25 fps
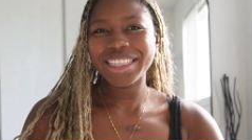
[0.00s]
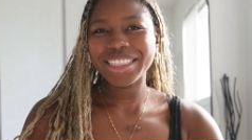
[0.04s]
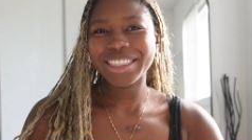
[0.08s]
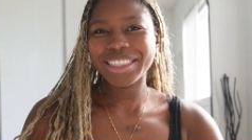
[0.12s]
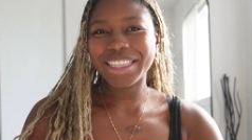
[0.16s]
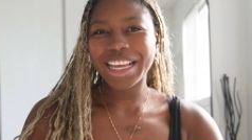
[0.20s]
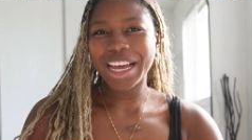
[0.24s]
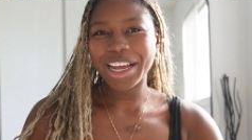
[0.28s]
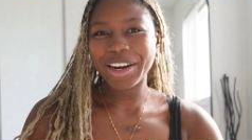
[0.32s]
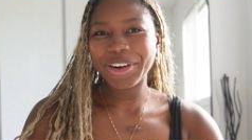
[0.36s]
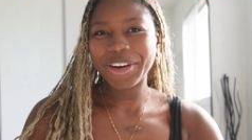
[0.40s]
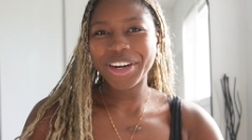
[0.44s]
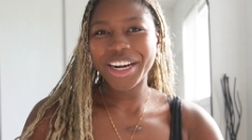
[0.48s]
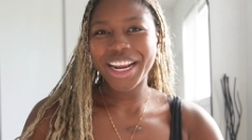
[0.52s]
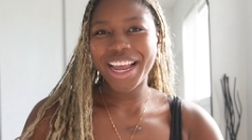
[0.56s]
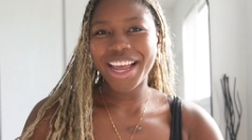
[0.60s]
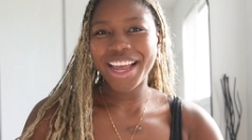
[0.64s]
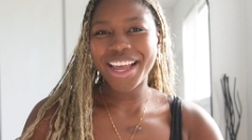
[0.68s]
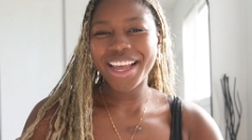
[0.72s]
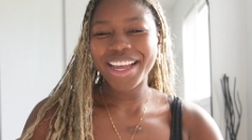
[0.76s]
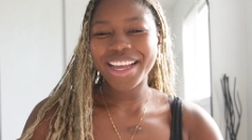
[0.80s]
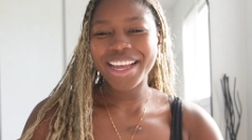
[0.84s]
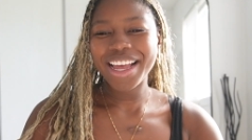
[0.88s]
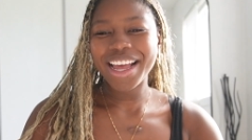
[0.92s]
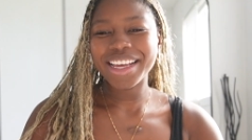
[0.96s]
is
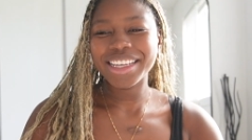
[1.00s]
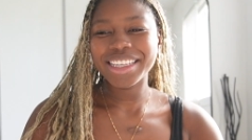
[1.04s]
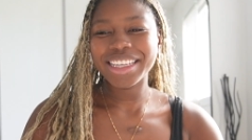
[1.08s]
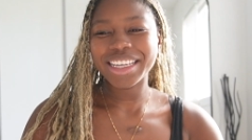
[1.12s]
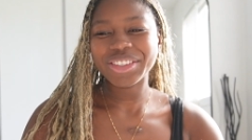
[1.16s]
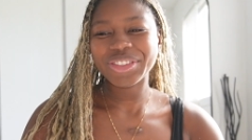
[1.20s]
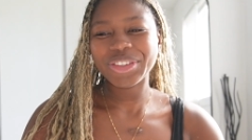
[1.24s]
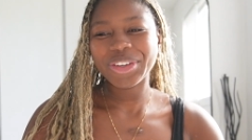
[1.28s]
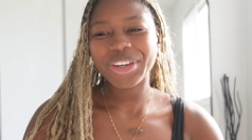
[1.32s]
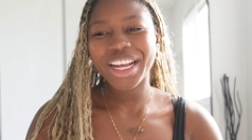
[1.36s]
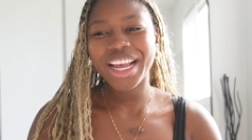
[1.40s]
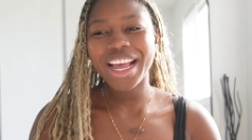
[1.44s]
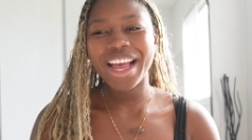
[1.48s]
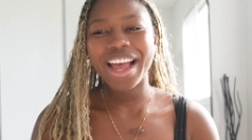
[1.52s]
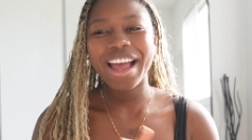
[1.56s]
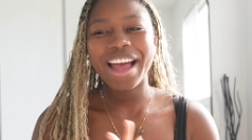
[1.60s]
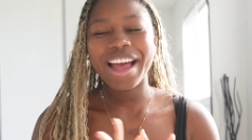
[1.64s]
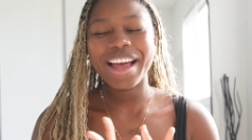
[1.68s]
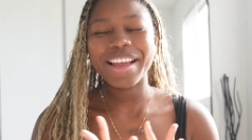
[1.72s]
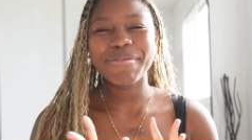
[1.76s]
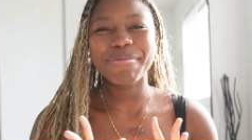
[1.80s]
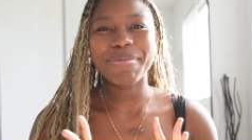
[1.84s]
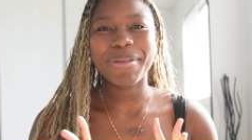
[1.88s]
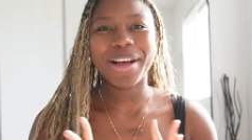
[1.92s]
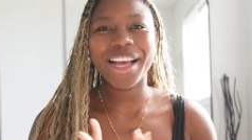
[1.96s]
Saturday. Yesterday I
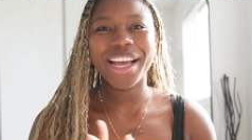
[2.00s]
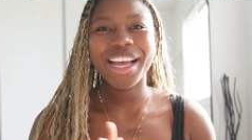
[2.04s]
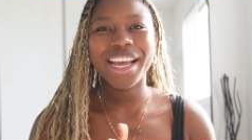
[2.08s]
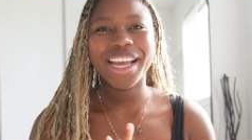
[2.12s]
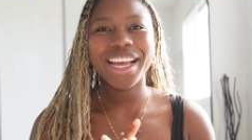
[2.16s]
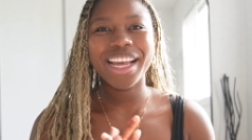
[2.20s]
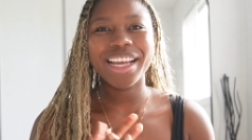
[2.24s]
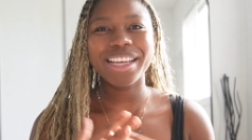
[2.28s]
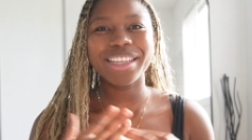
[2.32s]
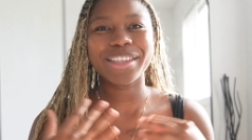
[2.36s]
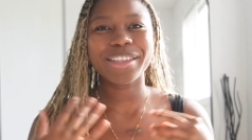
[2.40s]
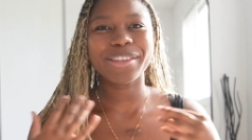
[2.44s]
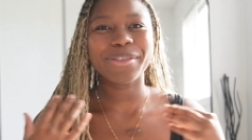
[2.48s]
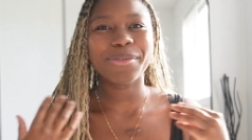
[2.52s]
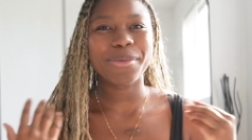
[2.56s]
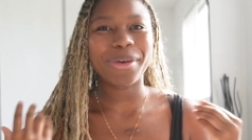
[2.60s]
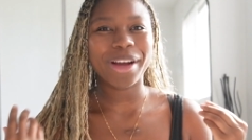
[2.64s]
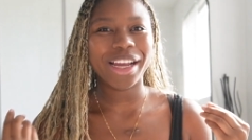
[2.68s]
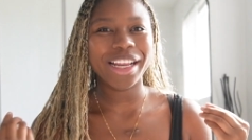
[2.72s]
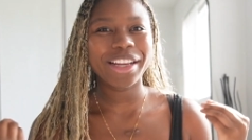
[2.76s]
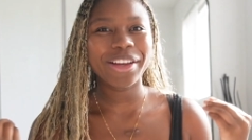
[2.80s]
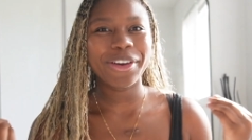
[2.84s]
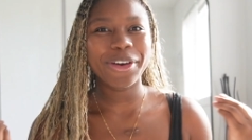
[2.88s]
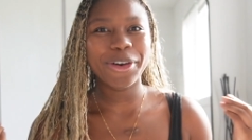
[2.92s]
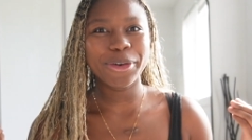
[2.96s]
had my
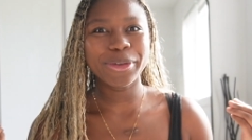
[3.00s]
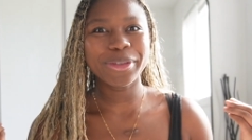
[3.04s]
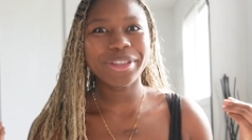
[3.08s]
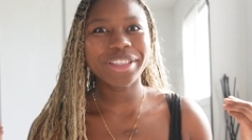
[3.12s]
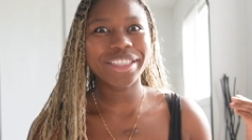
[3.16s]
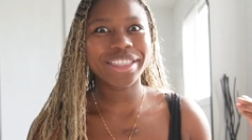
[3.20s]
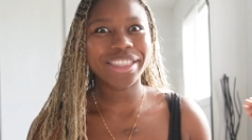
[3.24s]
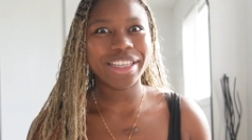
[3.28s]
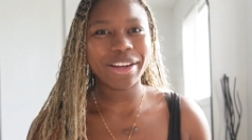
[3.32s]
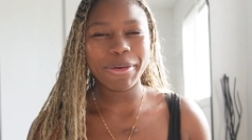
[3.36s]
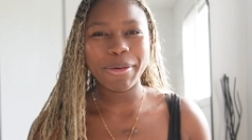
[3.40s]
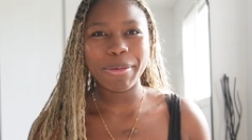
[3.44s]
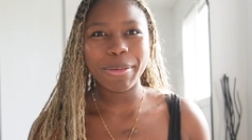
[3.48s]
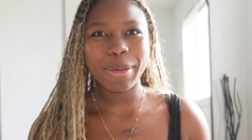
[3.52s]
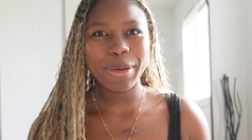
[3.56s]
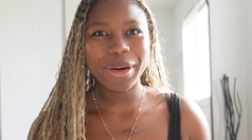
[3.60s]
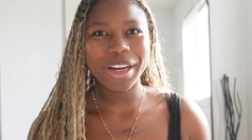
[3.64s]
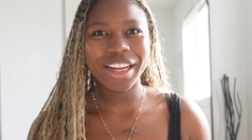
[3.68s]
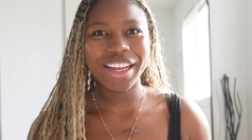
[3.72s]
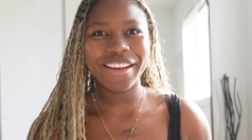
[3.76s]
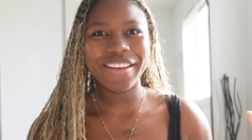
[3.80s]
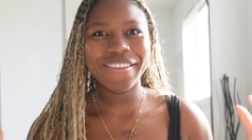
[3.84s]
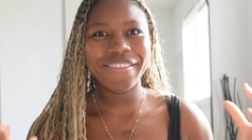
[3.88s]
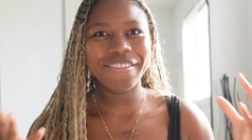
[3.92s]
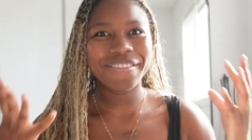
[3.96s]
white coat
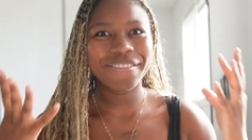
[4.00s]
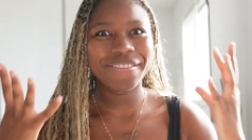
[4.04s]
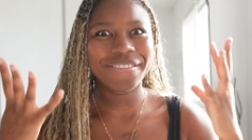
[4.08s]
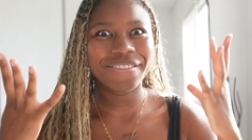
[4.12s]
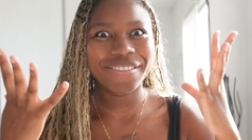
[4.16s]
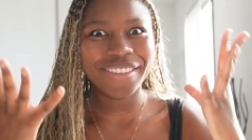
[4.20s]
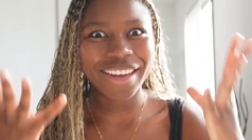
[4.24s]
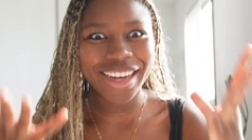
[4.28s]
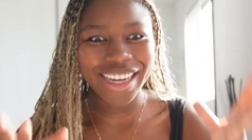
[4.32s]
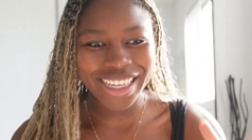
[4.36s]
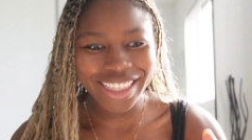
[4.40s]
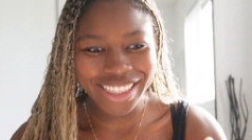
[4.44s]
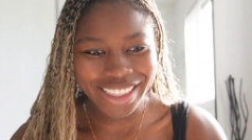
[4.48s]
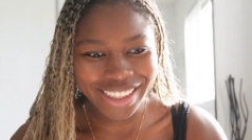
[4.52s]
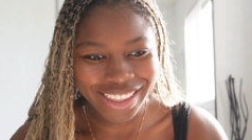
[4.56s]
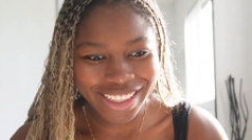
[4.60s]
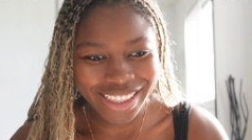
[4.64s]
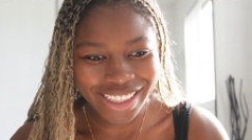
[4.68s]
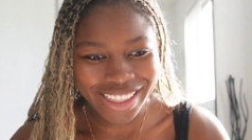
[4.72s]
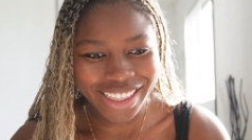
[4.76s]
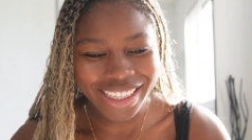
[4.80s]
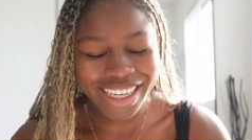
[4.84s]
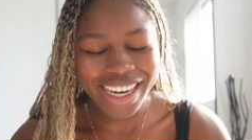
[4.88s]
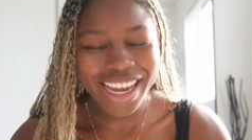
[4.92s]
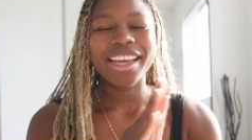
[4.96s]
ceremony,
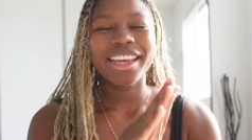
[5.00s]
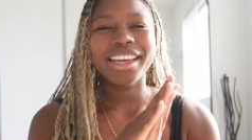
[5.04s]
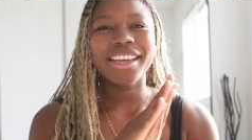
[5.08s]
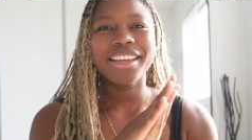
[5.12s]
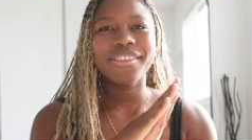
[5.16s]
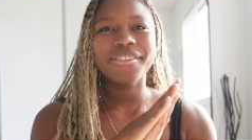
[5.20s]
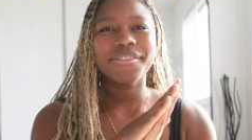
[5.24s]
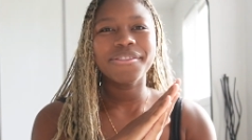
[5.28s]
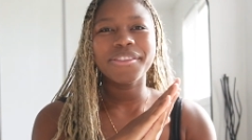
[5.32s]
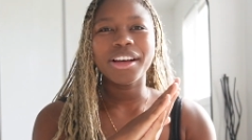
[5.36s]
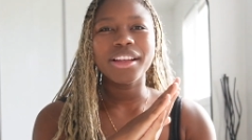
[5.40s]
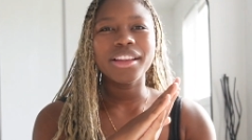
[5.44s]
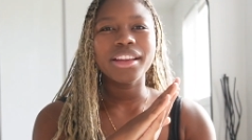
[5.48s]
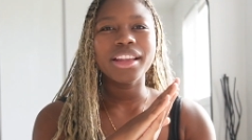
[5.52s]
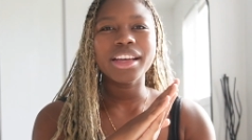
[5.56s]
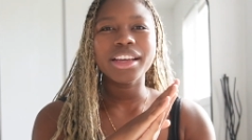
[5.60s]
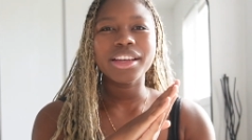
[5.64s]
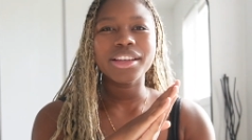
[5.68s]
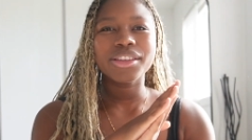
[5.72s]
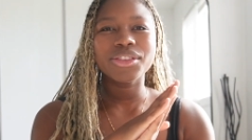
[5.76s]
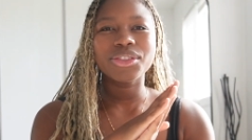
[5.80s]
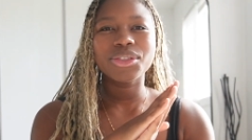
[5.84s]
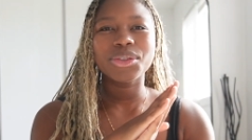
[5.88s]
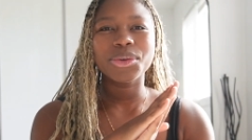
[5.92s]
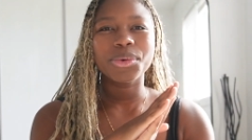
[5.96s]
finally. It felt like
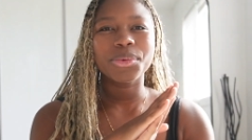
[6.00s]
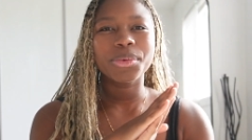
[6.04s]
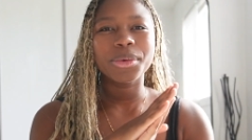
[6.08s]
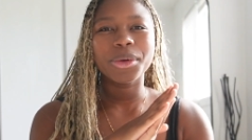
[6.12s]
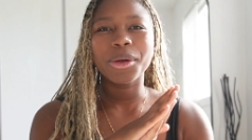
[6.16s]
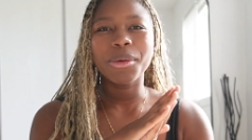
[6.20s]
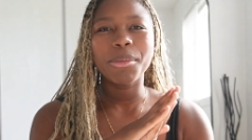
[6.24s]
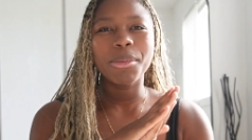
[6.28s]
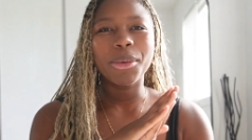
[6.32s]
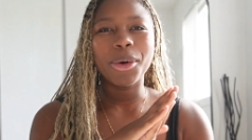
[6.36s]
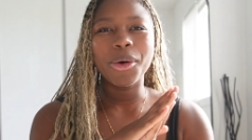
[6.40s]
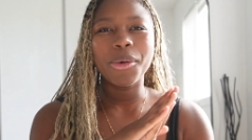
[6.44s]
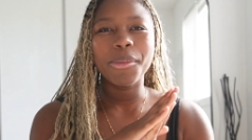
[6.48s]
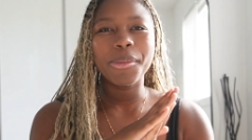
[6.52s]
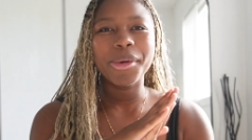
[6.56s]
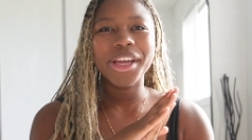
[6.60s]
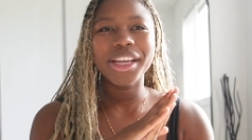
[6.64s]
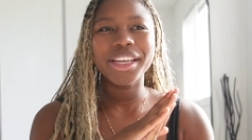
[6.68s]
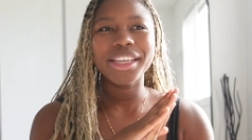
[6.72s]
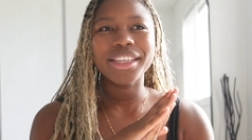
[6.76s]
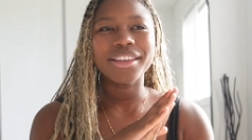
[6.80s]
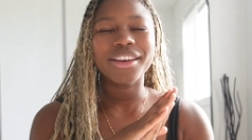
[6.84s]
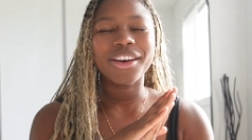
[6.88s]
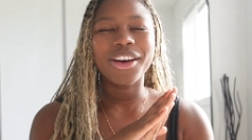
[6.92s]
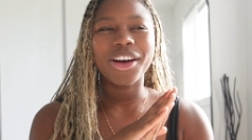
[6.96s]
a surreal
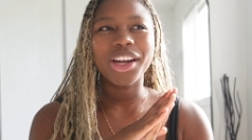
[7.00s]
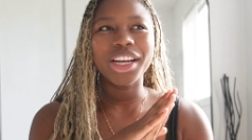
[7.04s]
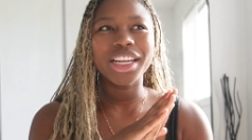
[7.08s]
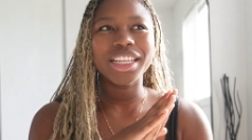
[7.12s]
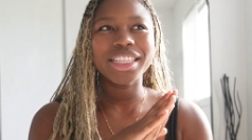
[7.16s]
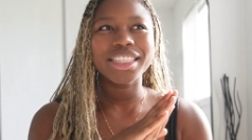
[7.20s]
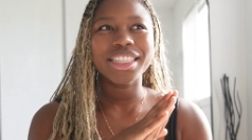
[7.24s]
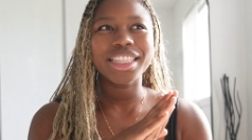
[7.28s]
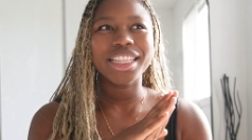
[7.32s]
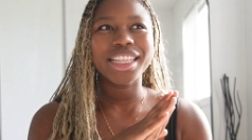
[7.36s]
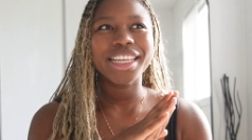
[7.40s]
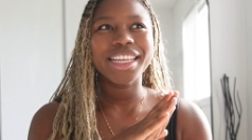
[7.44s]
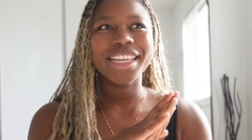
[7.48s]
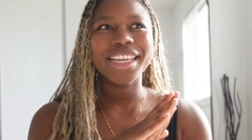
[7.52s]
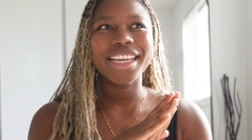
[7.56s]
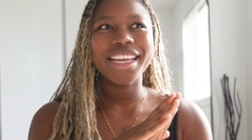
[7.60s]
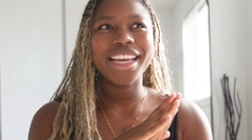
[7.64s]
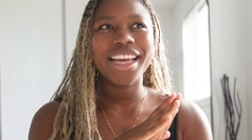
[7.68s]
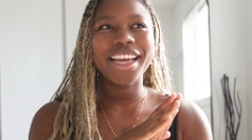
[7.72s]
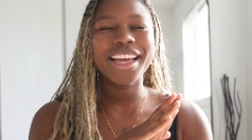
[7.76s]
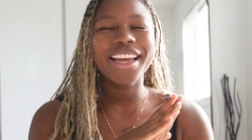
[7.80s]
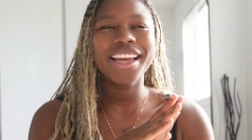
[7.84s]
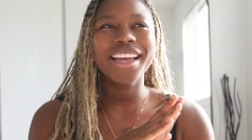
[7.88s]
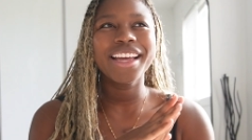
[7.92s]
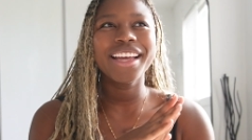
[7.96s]
moment,
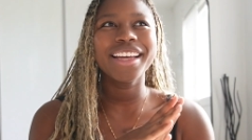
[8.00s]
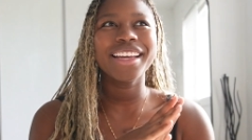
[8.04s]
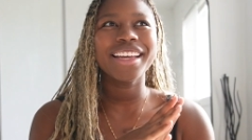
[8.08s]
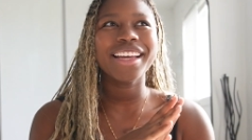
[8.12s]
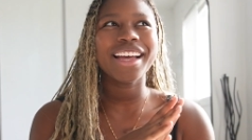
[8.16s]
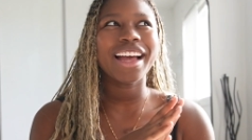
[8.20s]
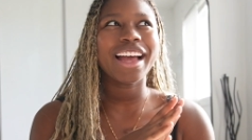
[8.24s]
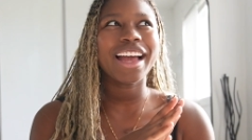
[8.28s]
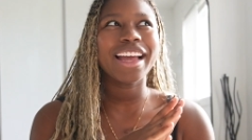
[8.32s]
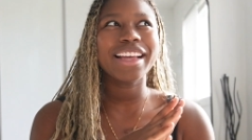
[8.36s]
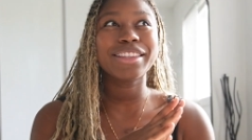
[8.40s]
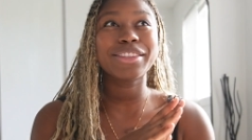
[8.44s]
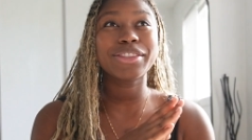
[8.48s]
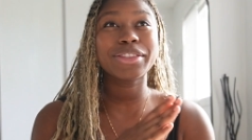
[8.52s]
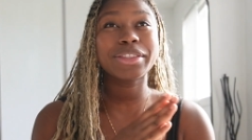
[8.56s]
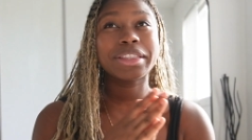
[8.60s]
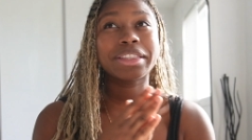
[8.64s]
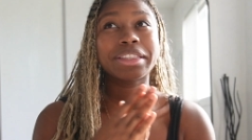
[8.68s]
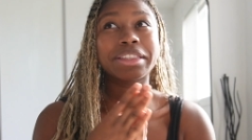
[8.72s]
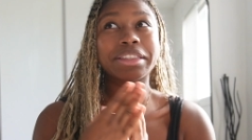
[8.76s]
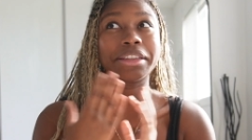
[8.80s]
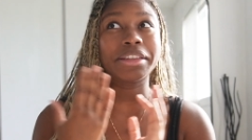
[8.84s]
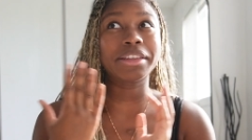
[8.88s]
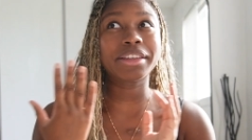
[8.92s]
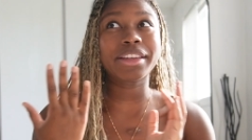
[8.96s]
honestly. I just
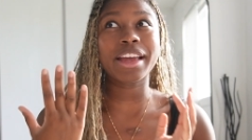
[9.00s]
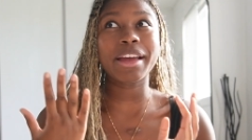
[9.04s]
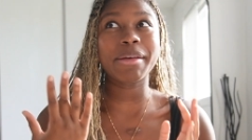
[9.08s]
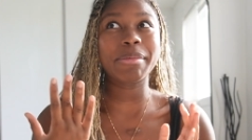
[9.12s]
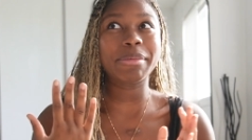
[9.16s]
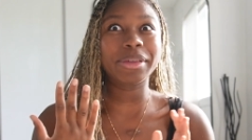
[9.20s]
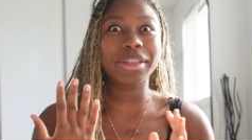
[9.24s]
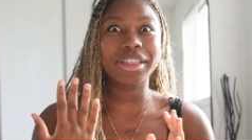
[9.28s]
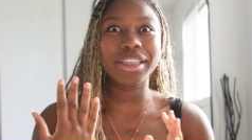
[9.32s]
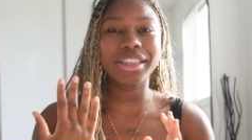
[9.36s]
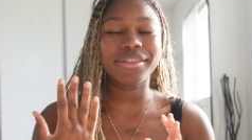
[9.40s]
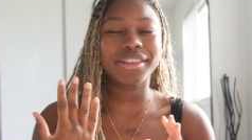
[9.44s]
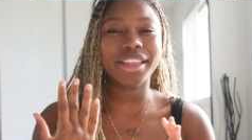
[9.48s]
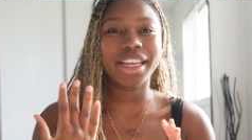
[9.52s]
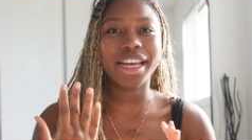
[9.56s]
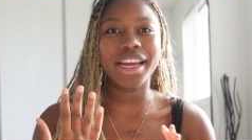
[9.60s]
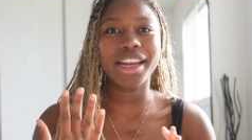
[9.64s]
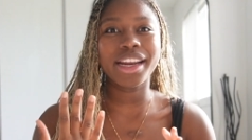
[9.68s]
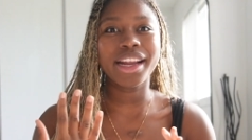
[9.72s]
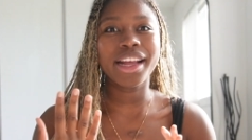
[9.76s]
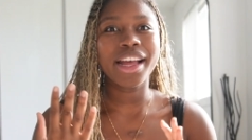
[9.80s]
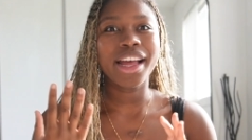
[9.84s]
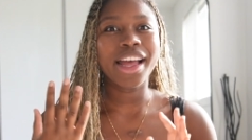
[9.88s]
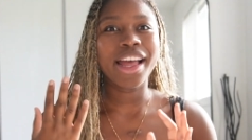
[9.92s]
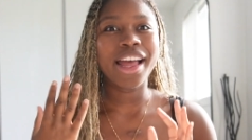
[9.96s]
still can't believe that